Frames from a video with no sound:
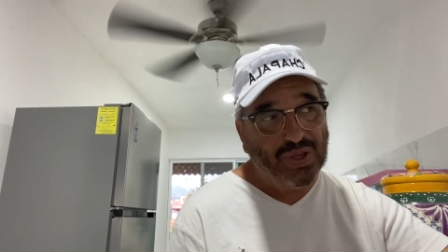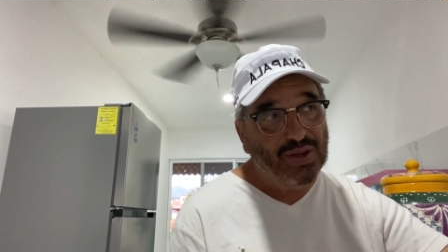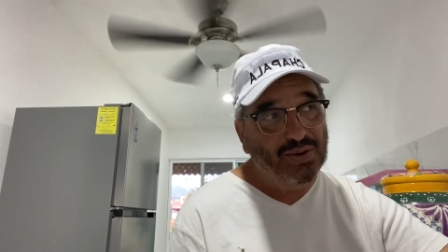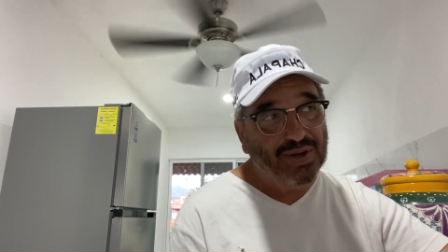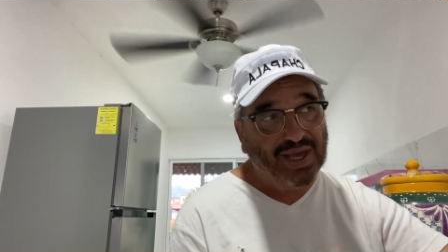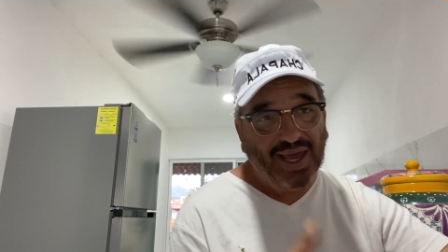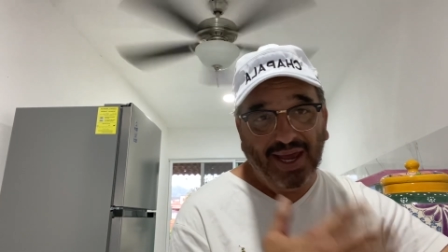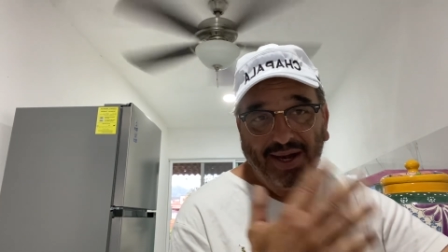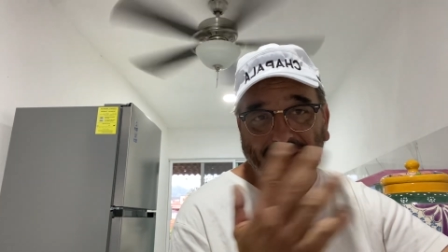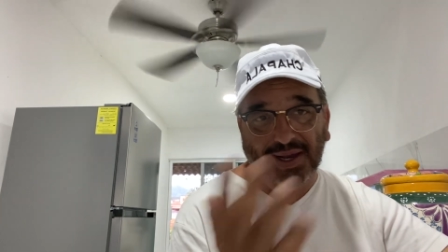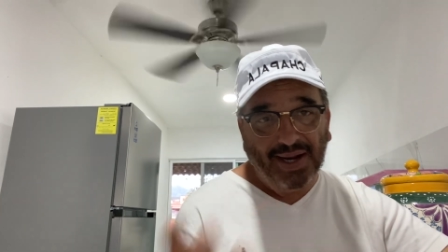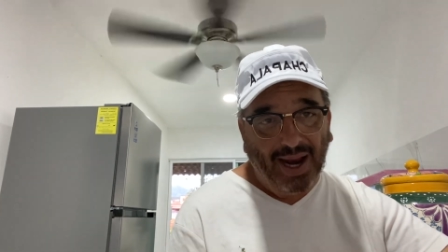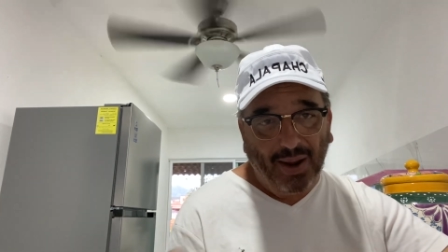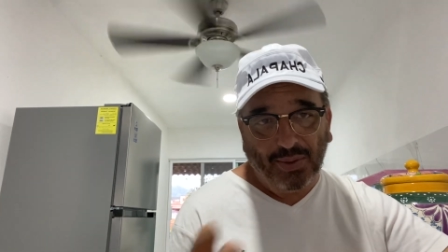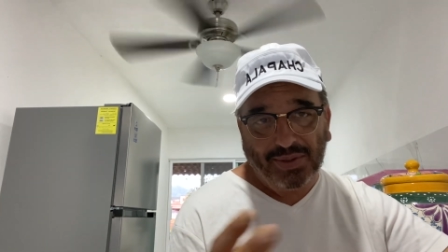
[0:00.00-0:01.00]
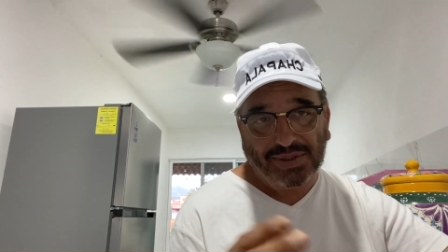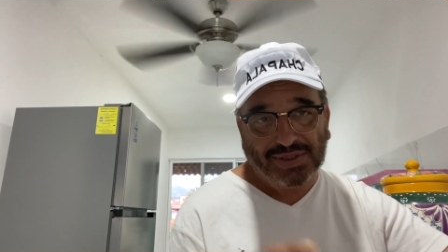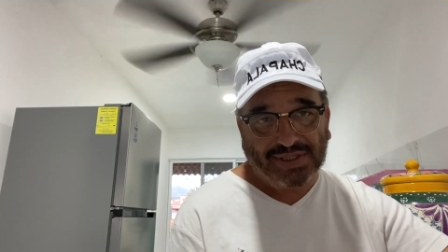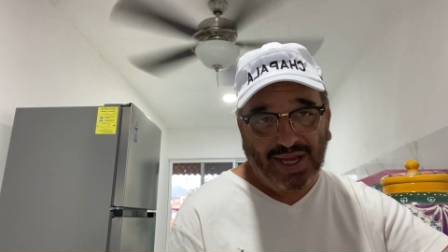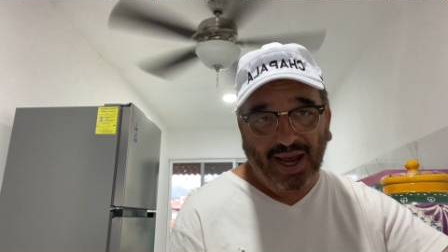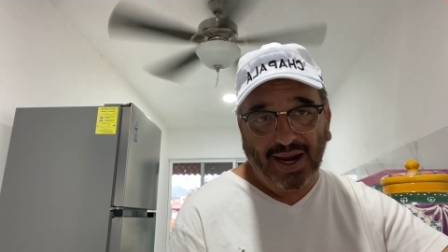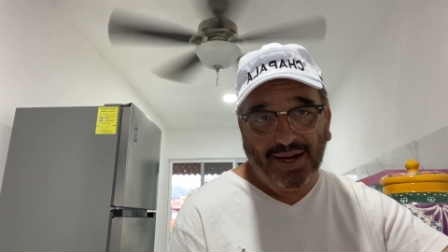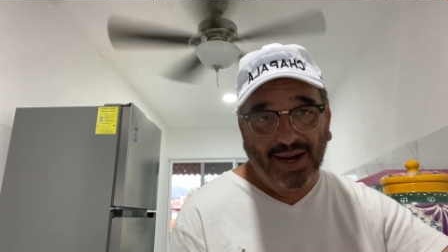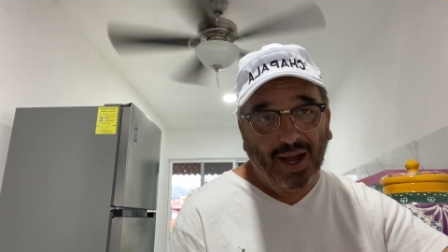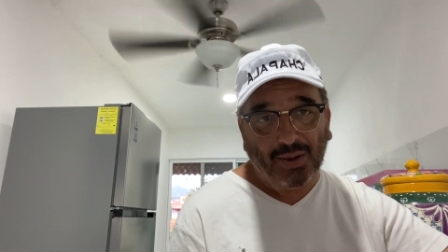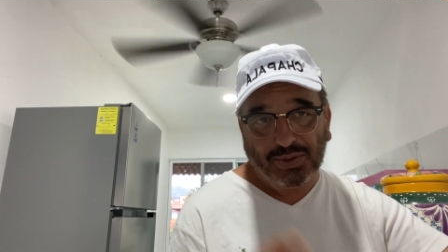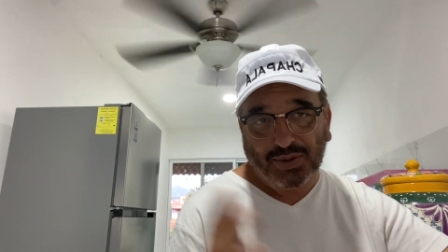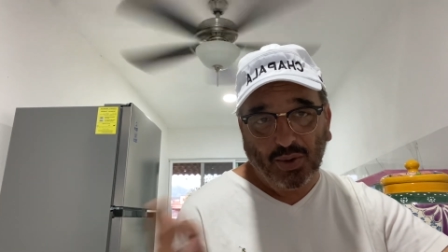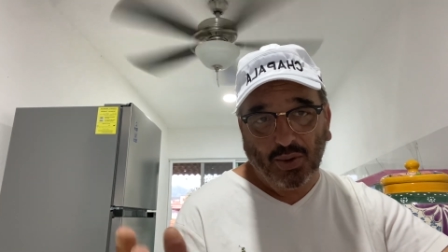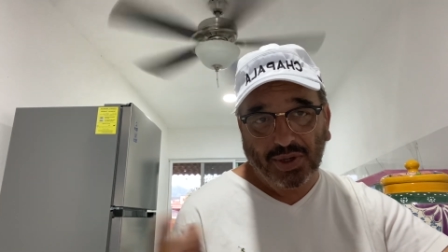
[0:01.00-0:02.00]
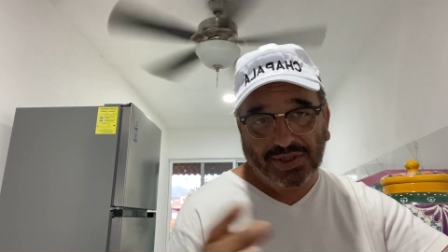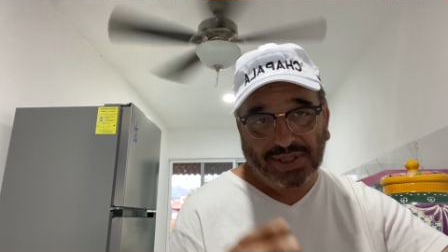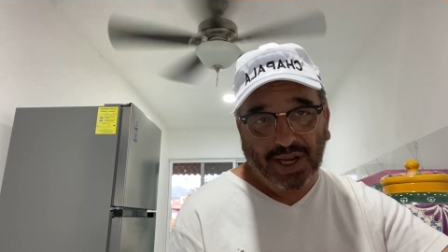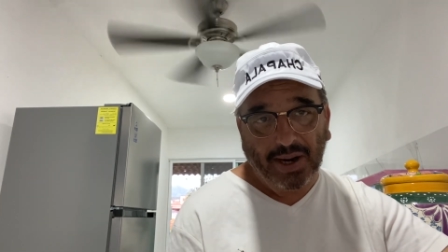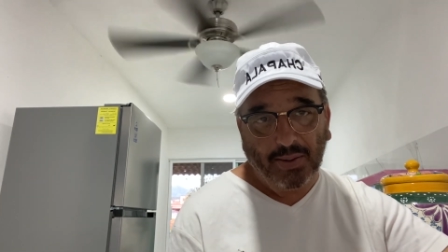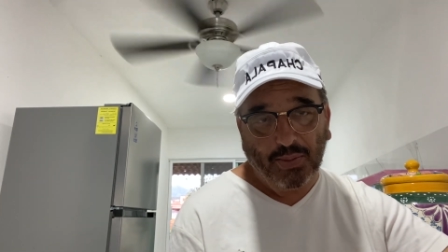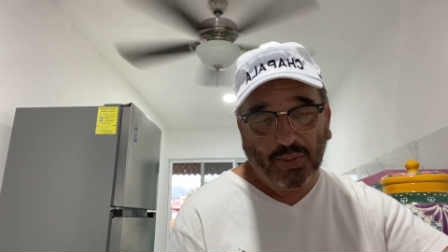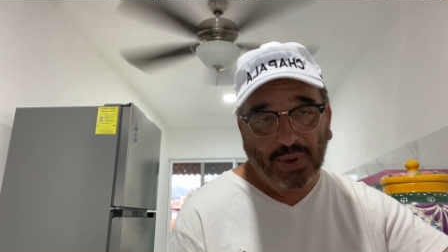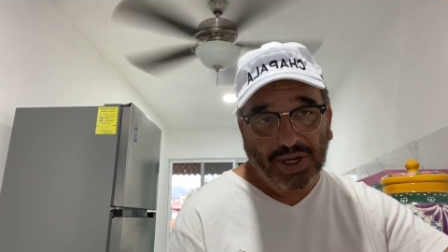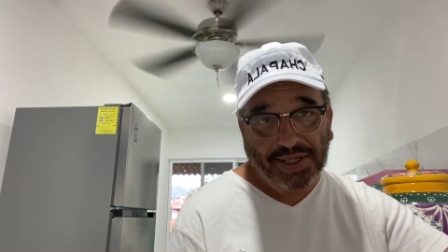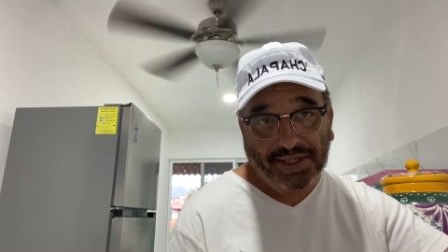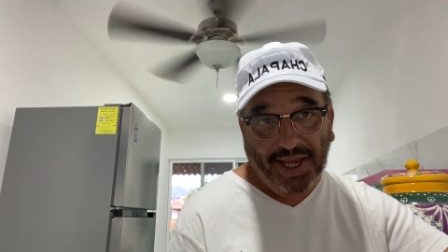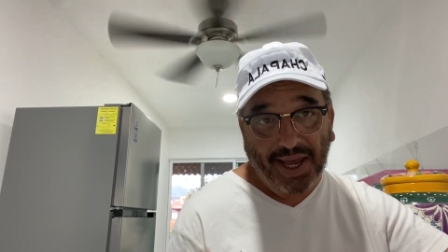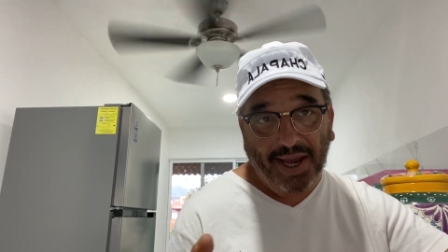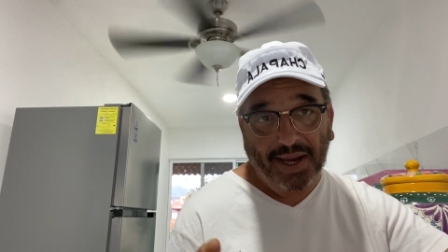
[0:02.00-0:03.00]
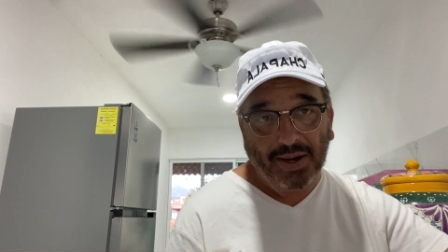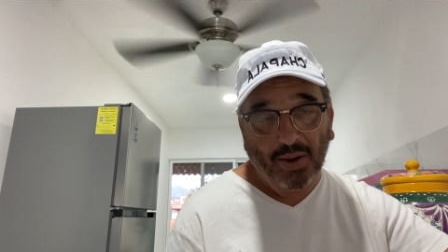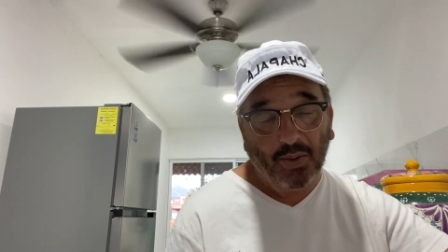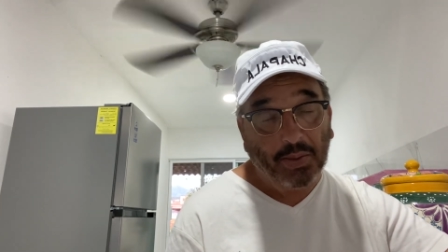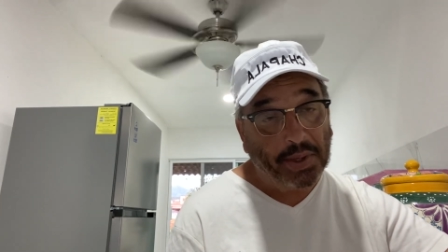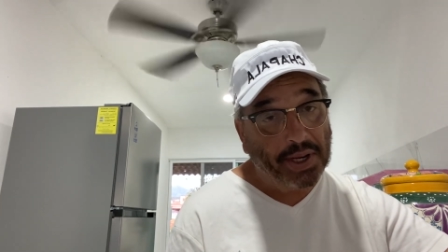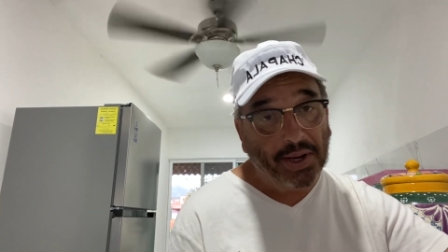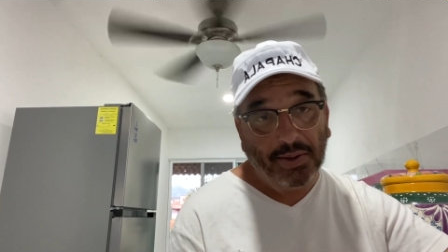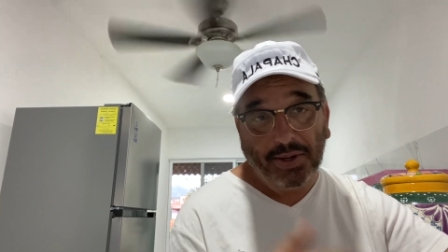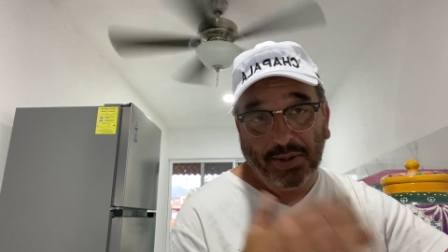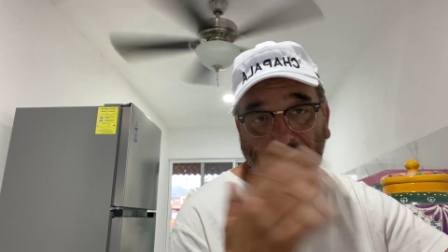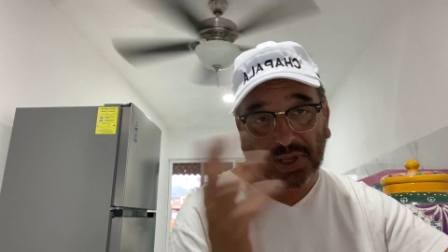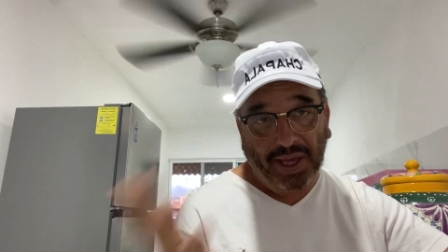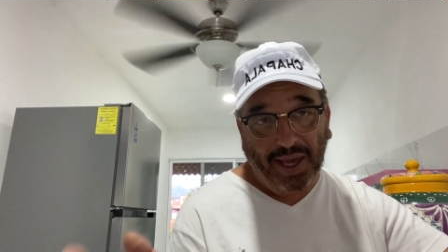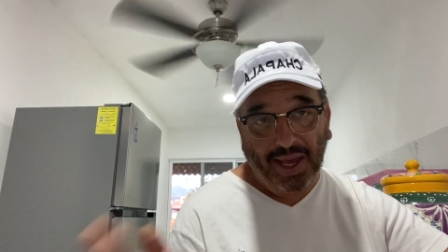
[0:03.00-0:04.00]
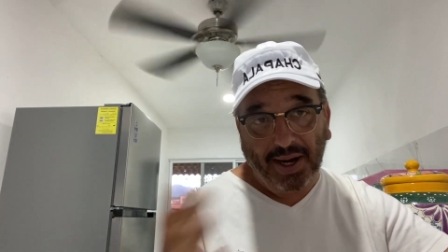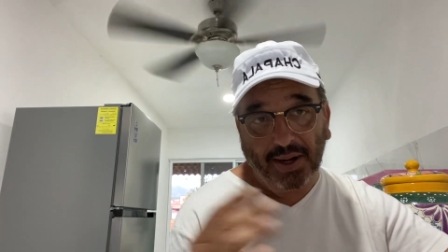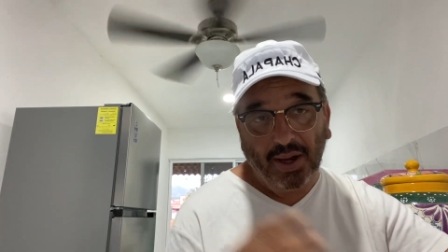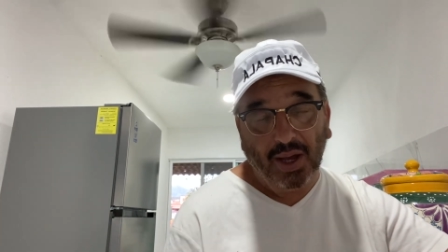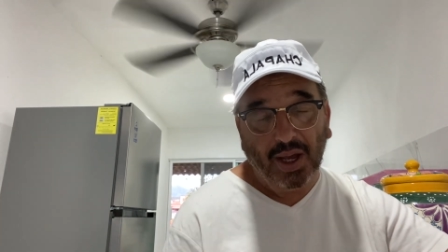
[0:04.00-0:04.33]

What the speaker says: You can't eat outside, outdoors every day. Over here you can.